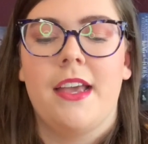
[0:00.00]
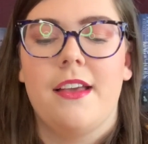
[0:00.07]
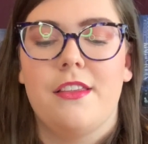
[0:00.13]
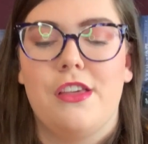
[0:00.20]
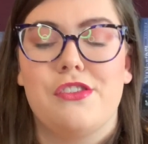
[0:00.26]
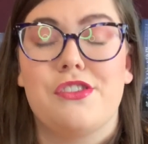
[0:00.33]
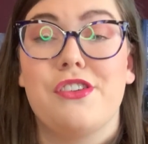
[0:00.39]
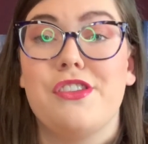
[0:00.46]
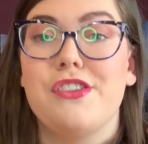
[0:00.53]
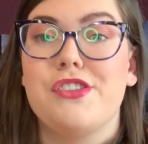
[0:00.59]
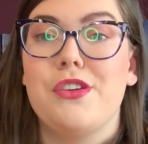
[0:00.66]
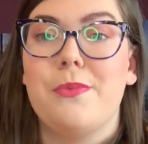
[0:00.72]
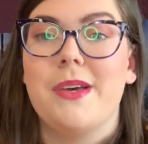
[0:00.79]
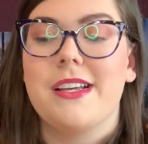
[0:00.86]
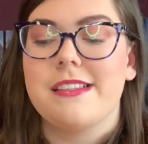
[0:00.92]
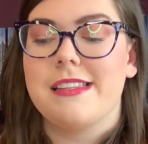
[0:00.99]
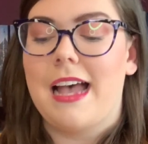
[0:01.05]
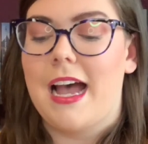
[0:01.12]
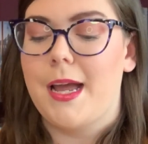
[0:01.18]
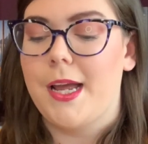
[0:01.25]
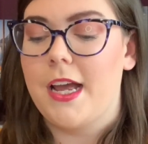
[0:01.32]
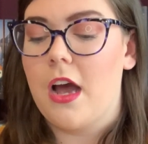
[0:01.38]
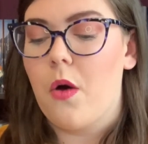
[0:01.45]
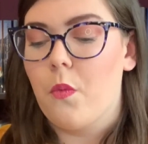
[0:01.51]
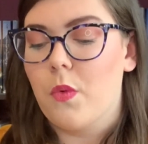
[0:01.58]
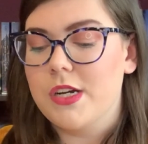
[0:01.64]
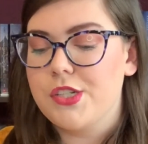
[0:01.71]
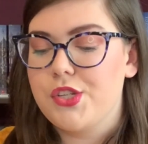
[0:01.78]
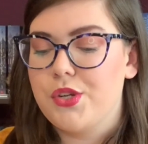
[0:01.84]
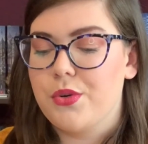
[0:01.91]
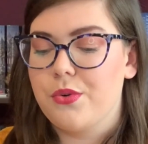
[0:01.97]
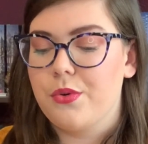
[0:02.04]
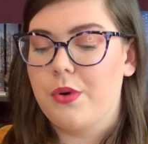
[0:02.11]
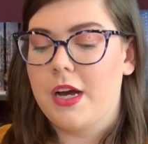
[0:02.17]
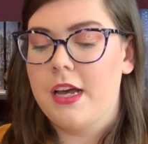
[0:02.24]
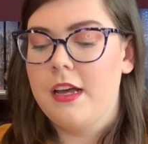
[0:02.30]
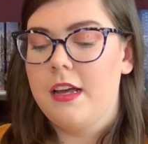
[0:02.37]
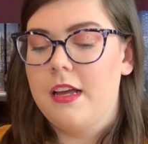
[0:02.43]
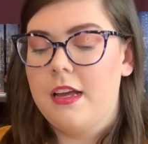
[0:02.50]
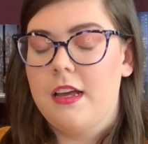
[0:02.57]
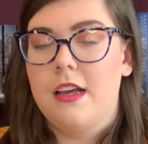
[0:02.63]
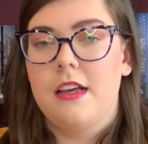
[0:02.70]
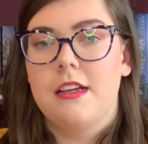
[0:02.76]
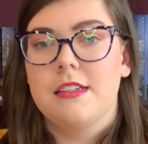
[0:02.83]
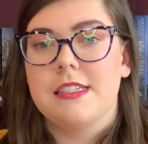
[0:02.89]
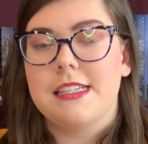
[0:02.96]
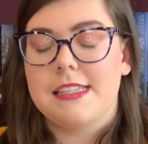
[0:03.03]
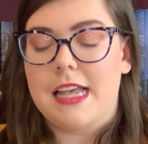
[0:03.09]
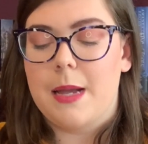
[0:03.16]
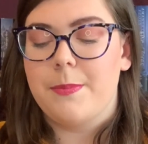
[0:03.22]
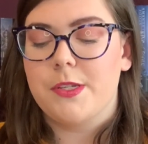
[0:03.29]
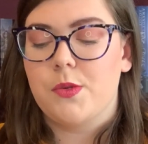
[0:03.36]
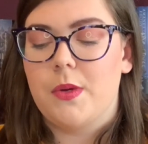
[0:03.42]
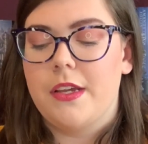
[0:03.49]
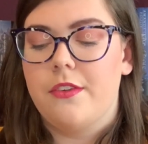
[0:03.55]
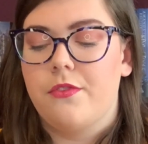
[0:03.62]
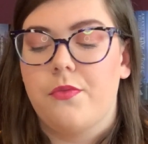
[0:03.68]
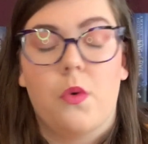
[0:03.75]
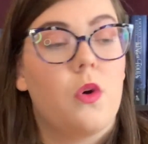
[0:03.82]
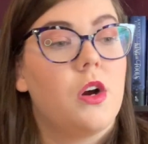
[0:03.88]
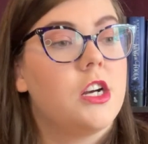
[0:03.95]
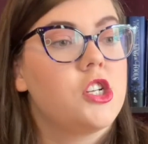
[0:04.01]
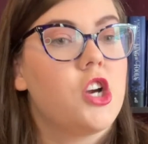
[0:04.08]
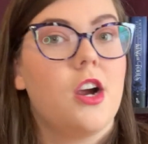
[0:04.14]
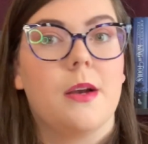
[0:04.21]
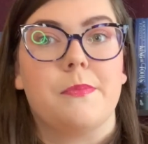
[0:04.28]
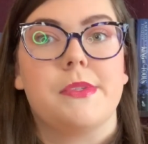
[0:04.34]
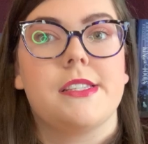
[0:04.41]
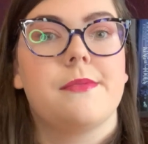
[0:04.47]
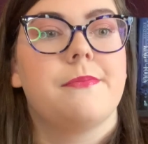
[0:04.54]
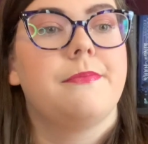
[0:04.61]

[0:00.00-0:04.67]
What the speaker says: those are the two books that I want to decide between for charms.